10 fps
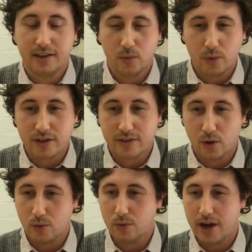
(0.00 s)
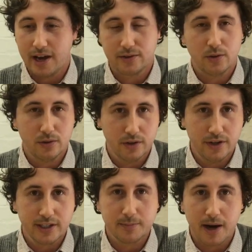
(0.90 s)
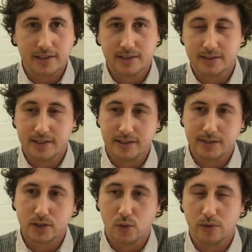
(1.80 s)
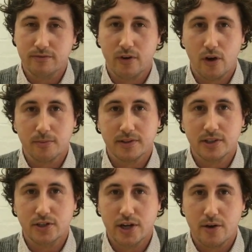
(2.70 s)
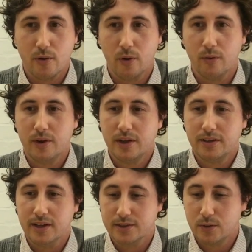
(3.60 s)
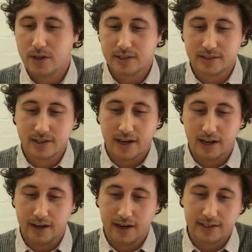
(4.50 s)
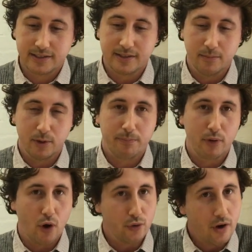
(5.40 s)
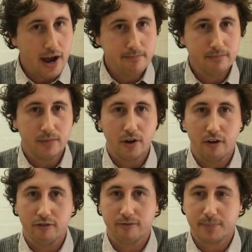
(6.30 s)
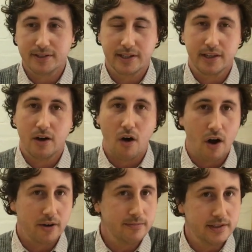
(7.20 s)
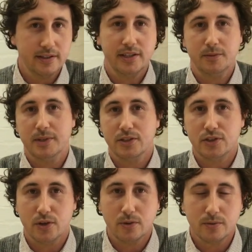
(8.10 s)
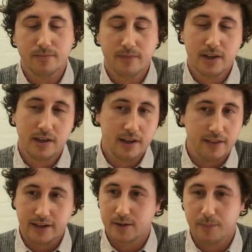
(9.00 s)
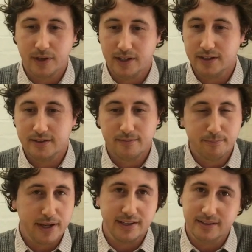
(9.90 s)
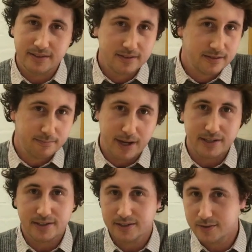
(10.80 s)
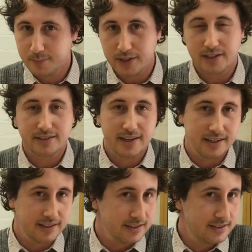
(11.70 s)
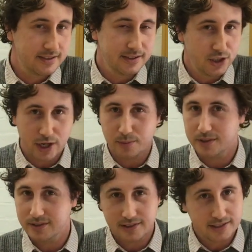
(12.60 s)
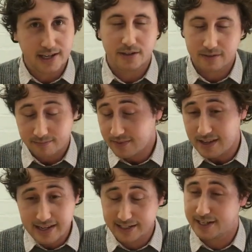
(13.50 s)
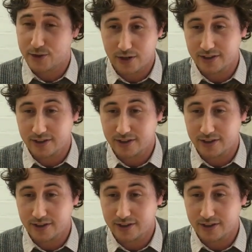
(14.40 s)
With all outdoor learning spaces and school environments in general, there's always a similar program of particular items that need to be installed, and that could be bins, benches, picnic settings, shelters, etc.